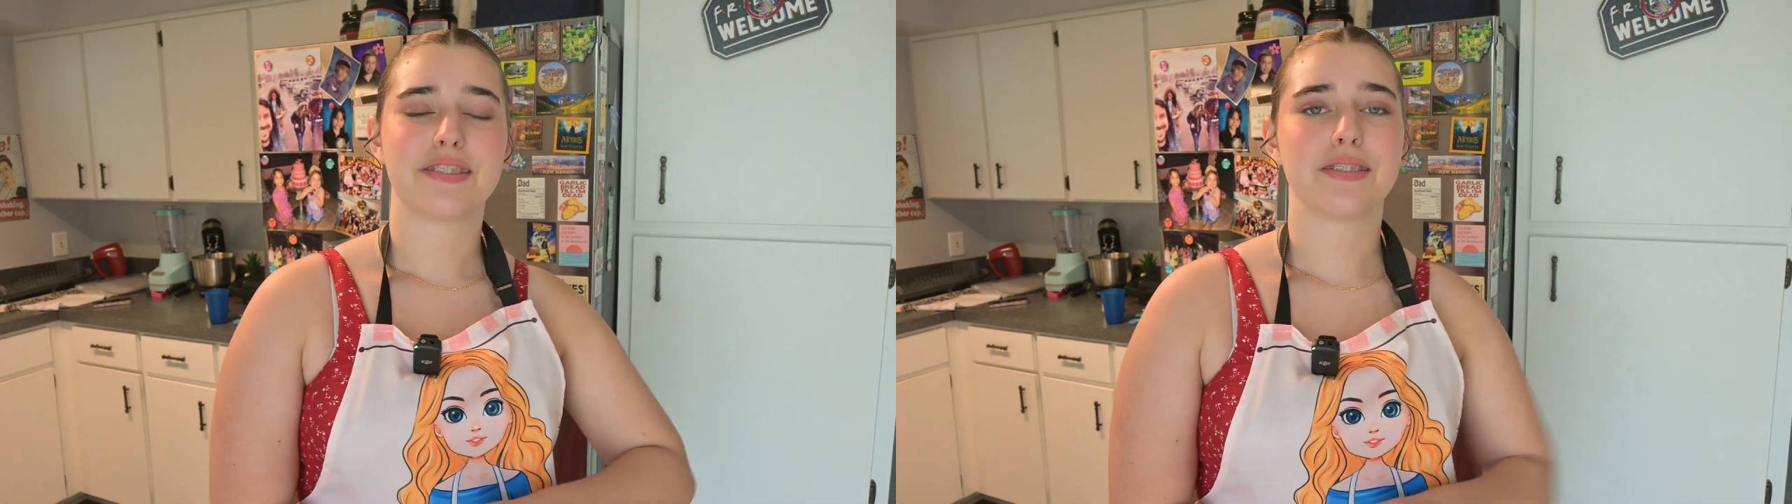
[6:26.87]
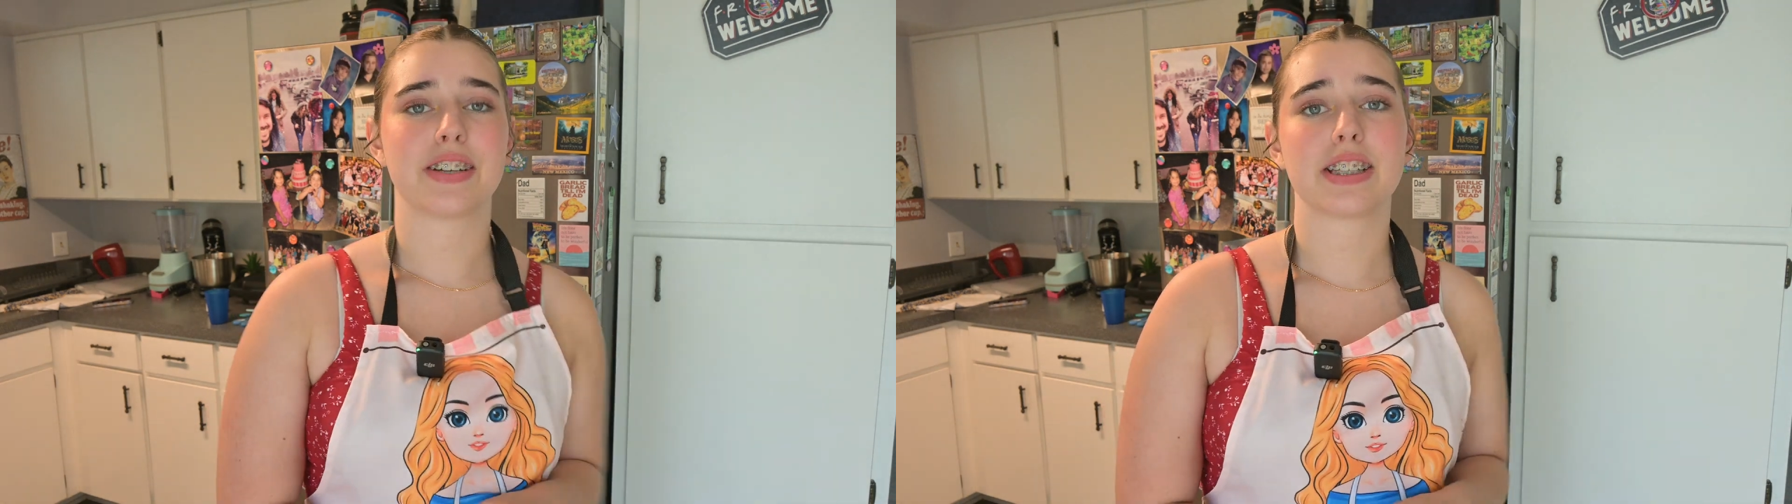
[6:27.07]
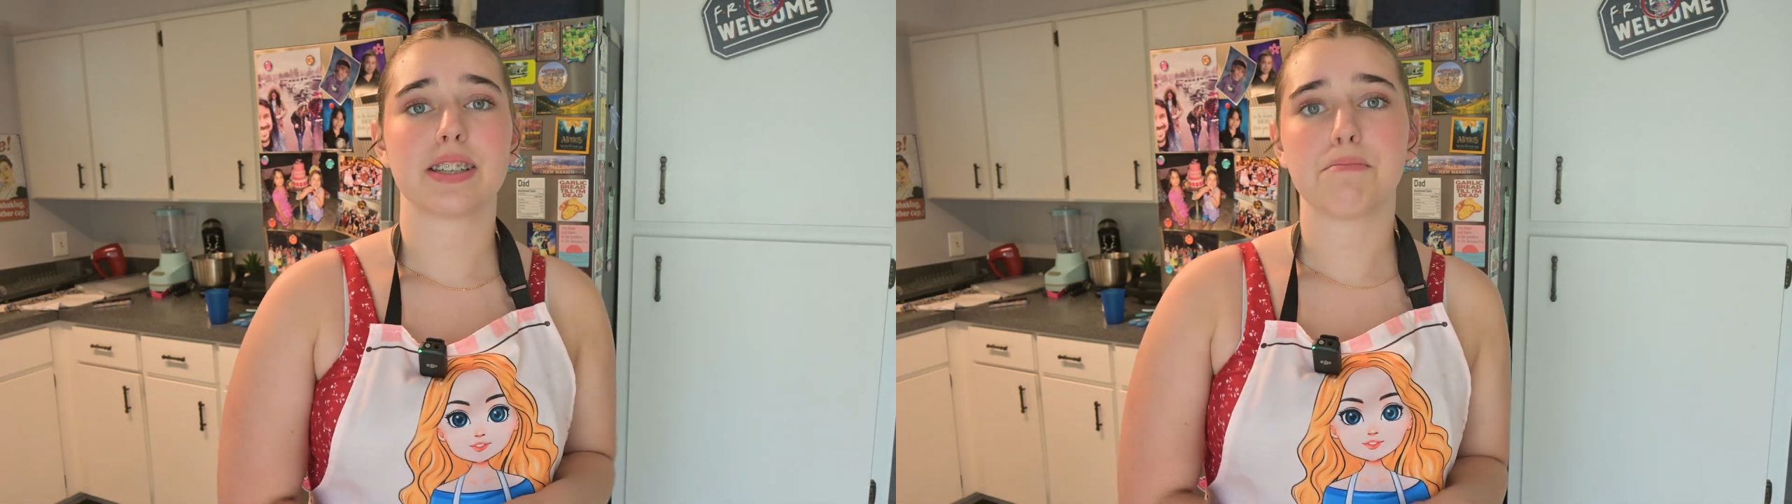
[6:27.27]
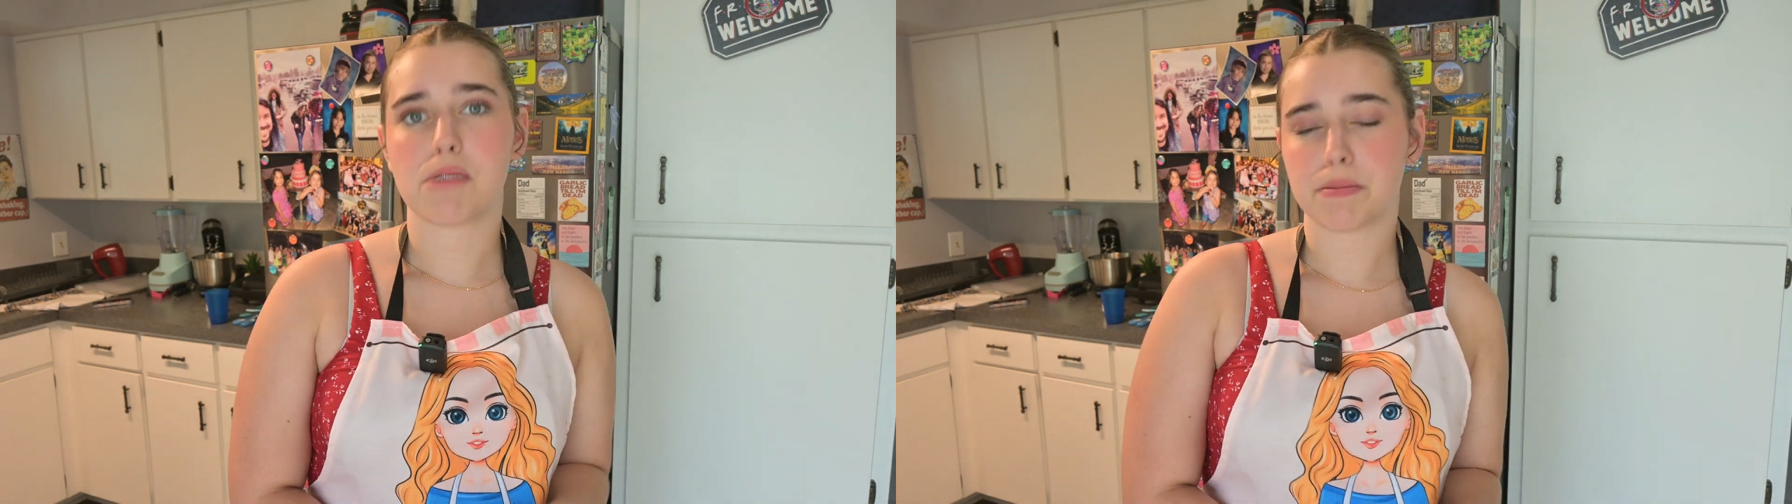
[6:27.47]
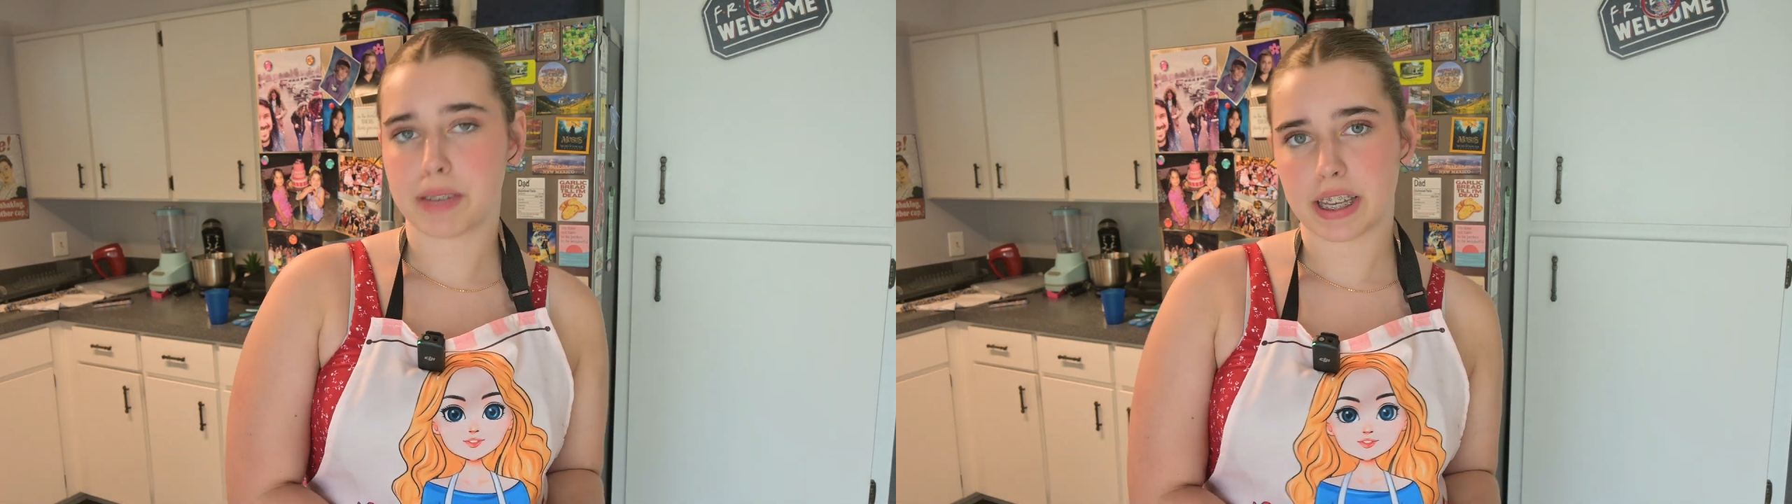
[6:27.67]
If you want to see
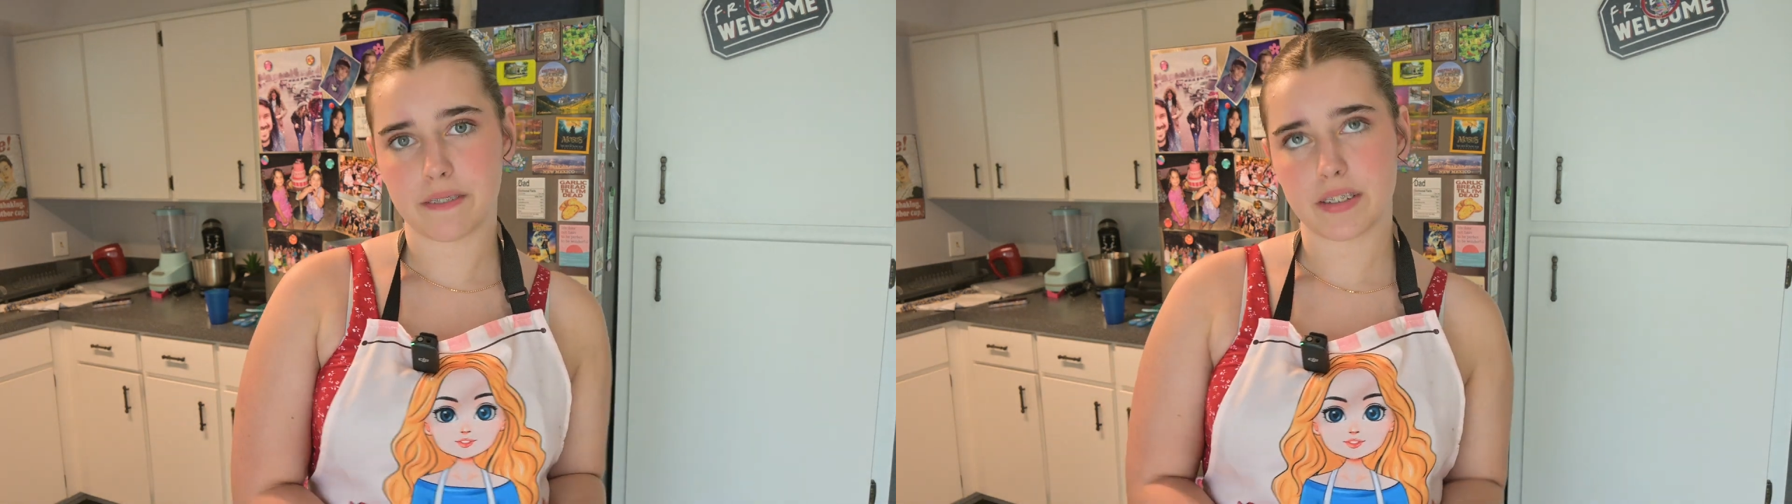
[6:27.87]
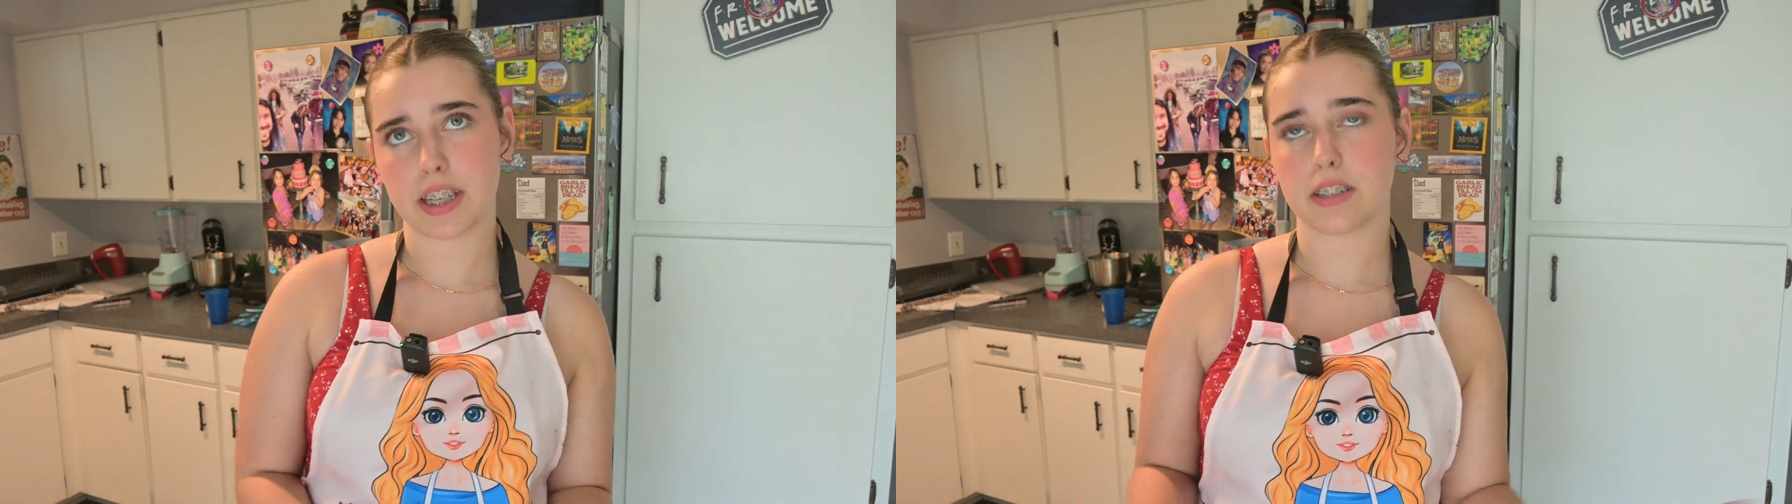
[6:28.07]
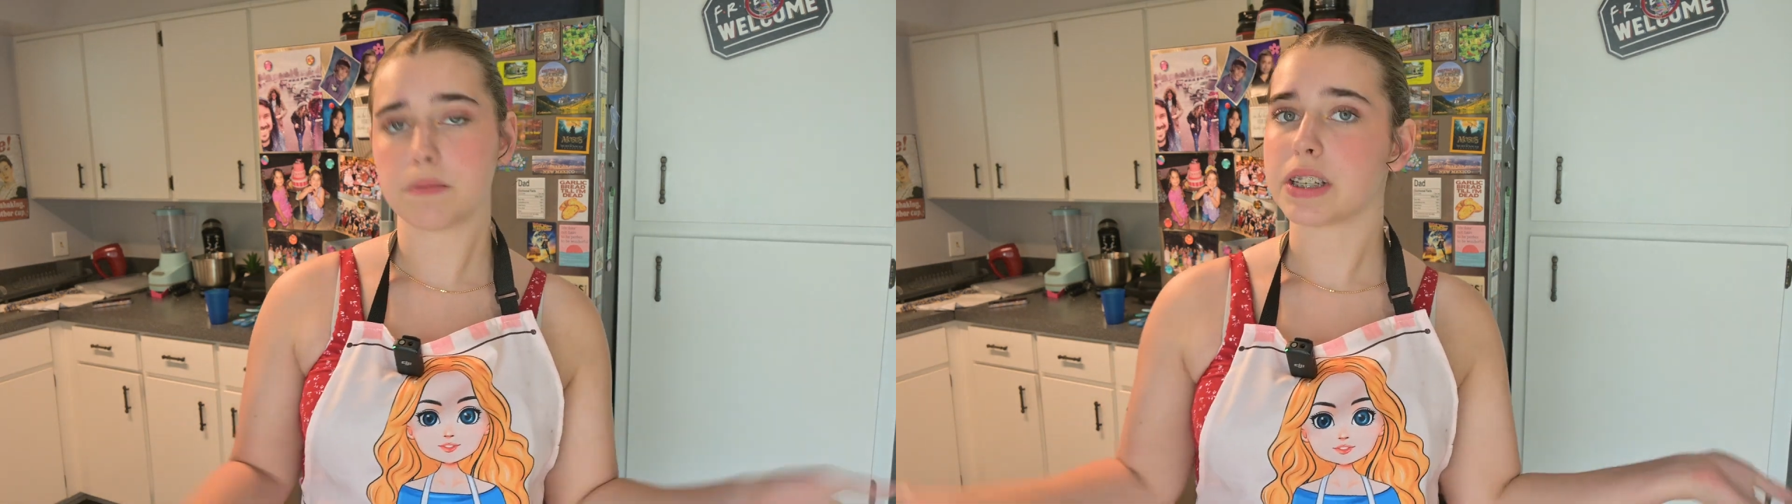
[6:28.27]
more baking videos,